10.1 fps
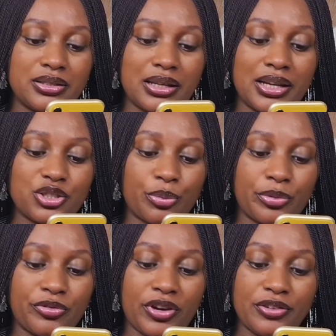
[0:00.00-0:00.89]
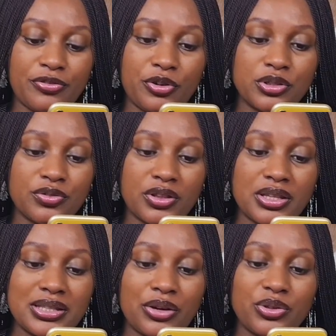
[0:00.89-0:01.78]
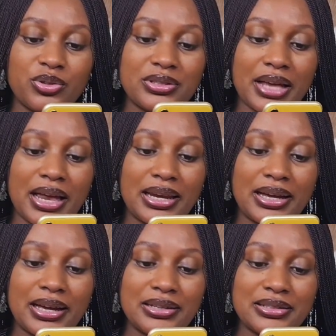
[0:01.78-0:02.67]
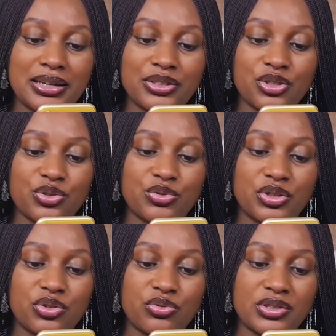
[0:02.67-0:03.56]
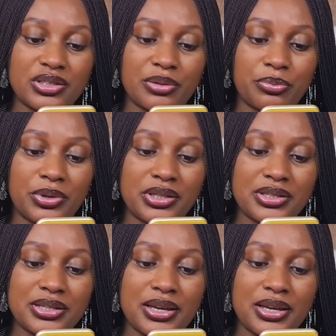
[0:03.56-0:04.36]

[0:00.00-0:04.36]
Select your preferred font. For this, I'll use elegant and just reduce it a bit.